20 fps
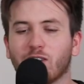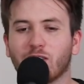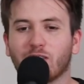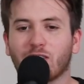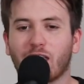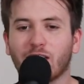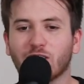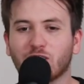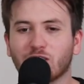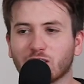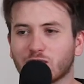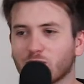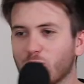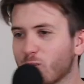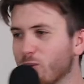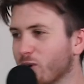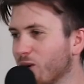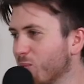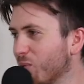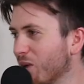They just
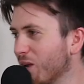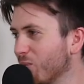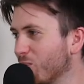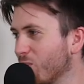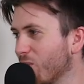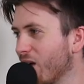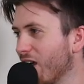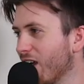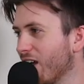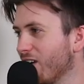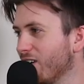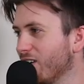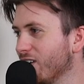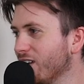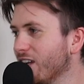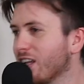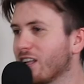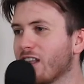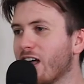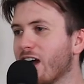got rid of Ben Brown.
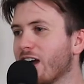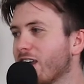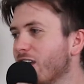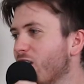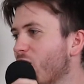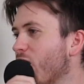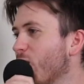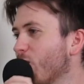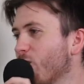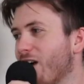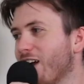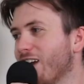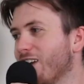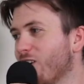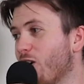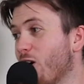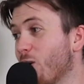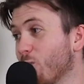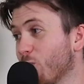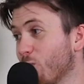Nick Larkey, I rate.
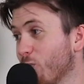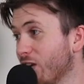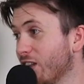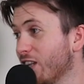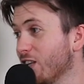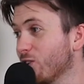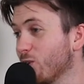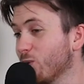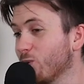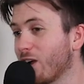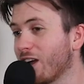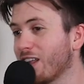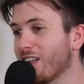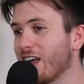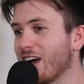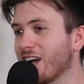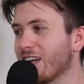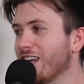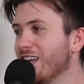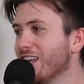I yep. really do rate
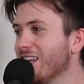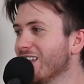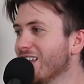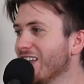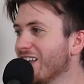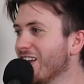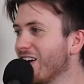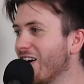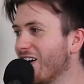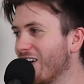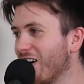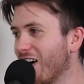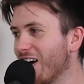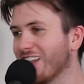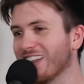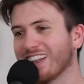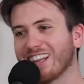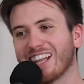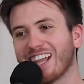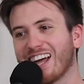Larkey. I
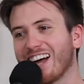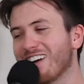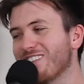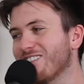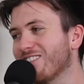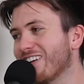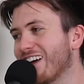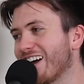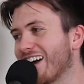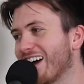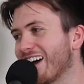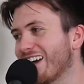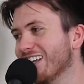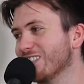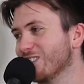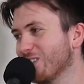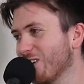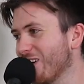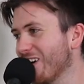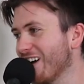love uh,
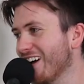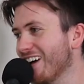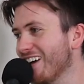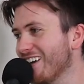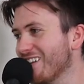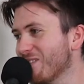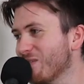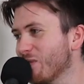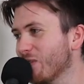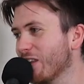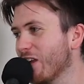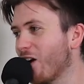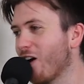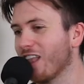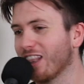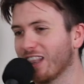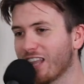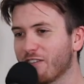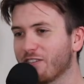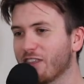Zerha. Yep. I
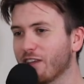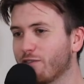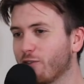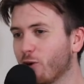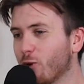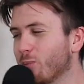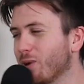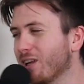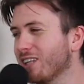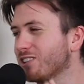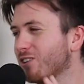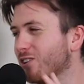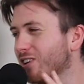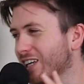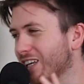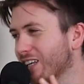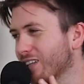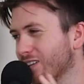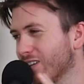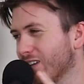love their forward, but he's not
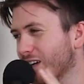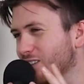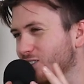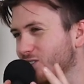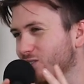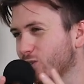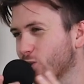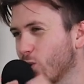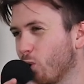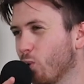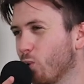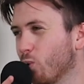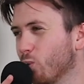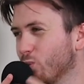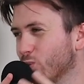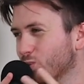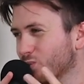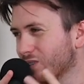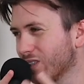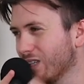a, a
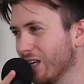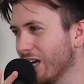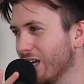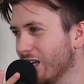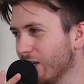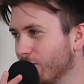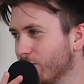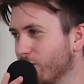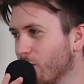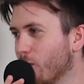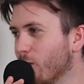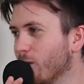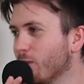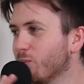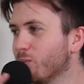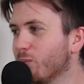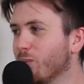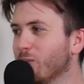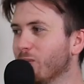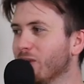tall, key nah, forward. He
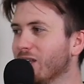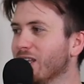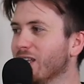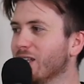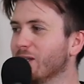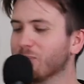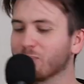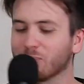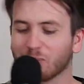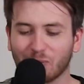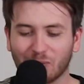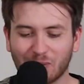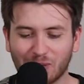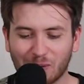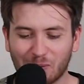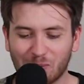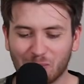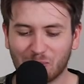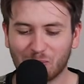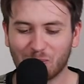might be that Tory
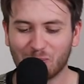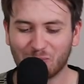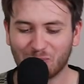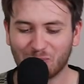Dickson type.